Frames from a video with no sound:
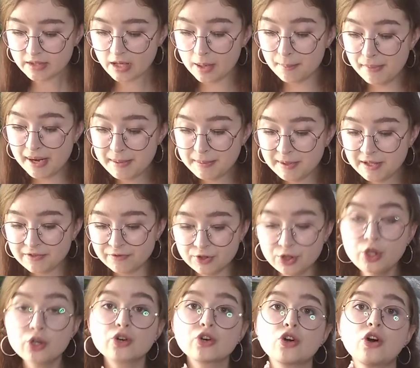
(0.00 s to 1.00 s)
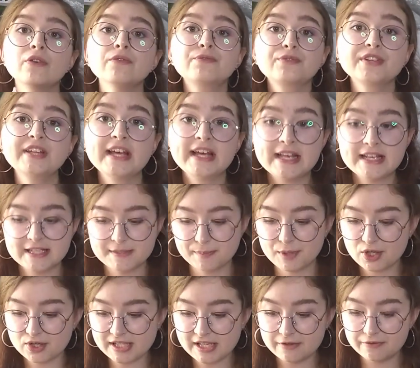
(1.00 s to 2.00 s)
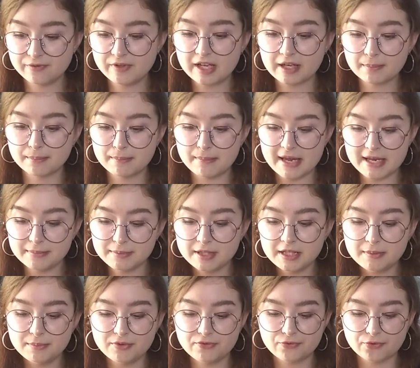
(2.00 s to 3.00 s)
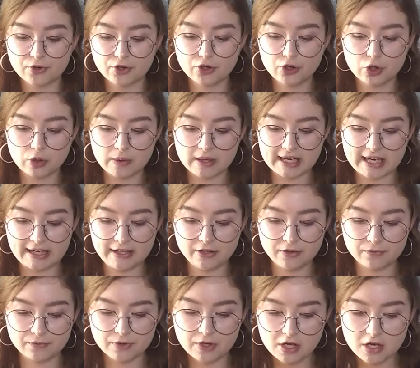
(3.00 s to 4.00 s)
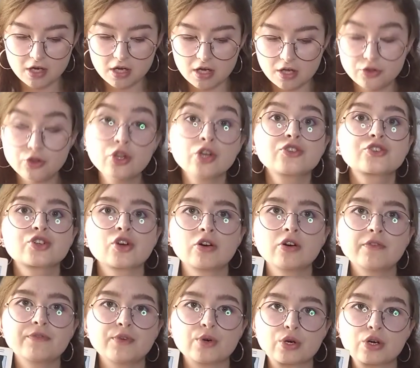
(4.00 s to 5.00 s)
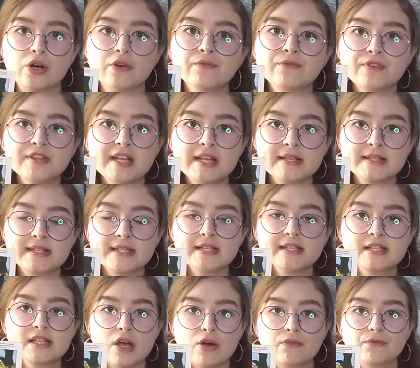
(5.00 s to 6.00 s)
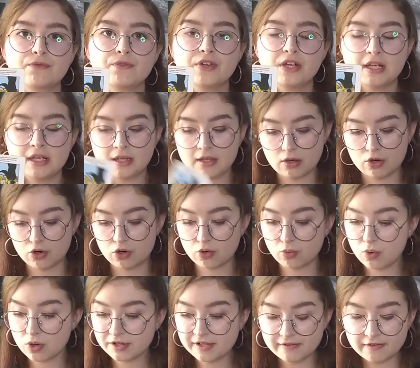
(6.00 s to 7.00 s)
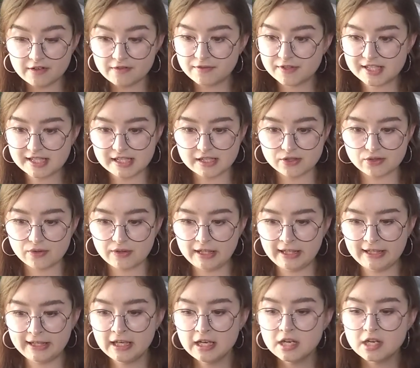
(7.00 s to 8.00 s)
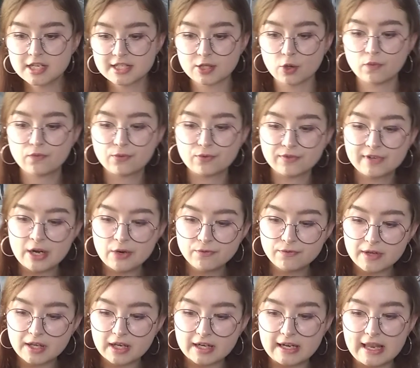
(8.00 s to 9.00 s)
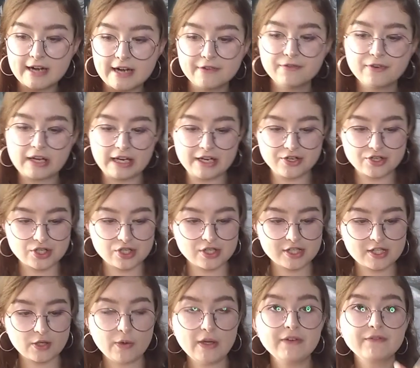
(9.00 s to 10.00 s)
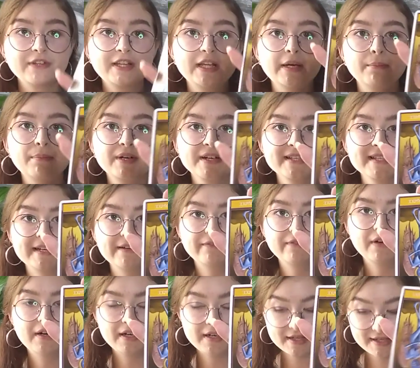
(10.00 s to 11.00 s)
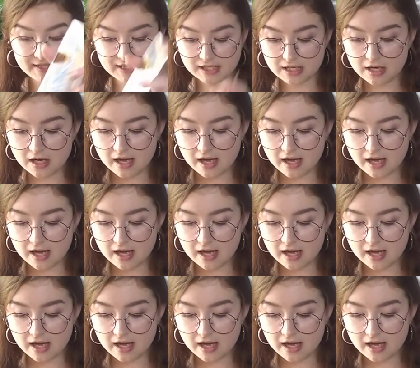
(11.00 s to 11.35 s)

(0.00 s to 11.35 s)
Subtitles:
Maybe even your confidence, because I feel like maybe before you were kind of not sure of your confidence in something or whatever this is really. So for now the clarification. So we have the Temperance reversed.